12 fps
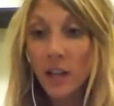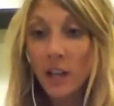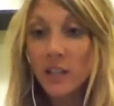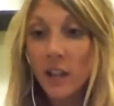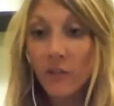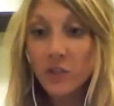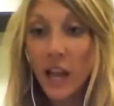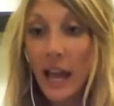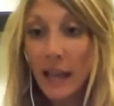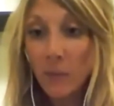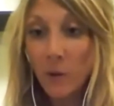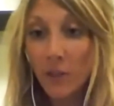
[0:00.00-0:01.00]
enough
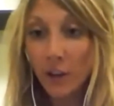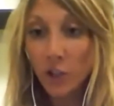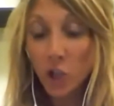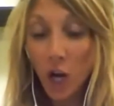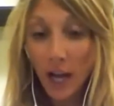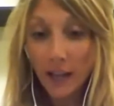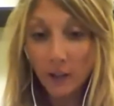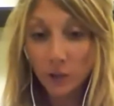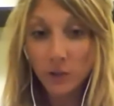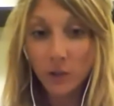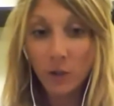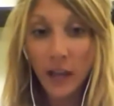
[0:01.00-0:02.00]
time with our
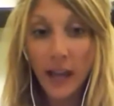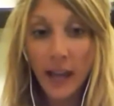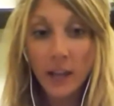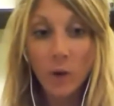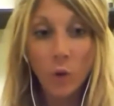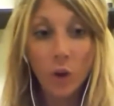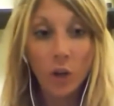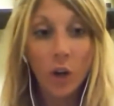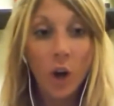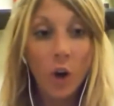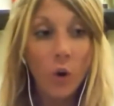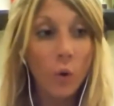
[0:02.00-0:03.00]
child, okay, or
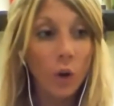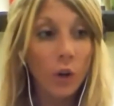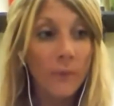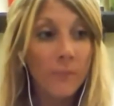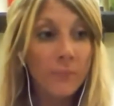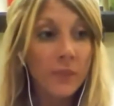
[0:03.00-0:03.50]
our